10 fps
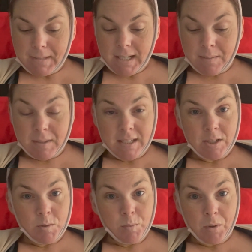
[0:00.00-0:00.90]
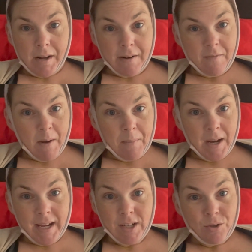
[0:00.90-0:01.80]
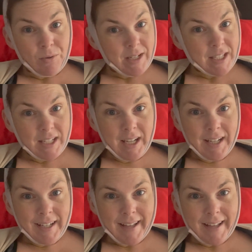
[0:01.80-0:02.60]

I'm still bored out of my mind, resting.